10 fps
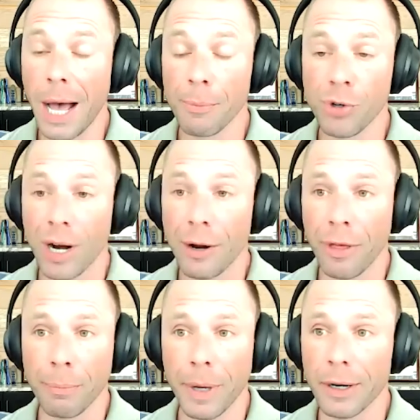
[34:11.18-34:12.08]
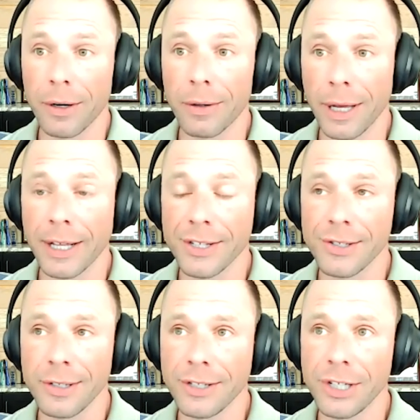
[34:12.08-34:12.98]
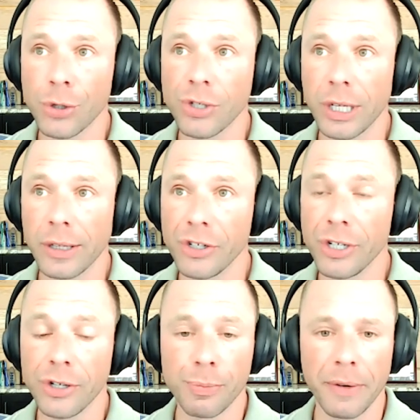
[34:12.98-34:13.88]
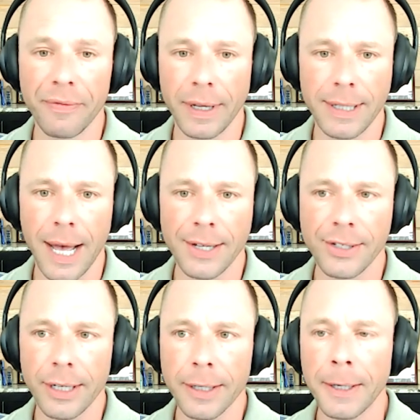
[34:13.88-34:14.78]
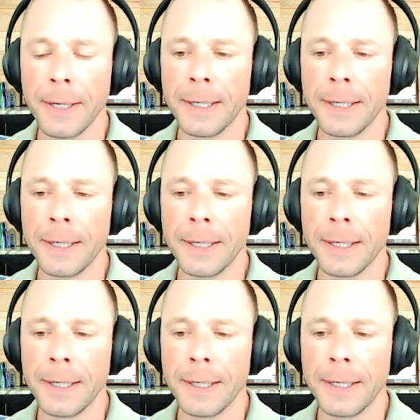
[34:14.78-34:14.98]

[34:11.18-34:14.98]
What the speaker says: trying to think bigger. Like it's interesting. This year's been fantastic.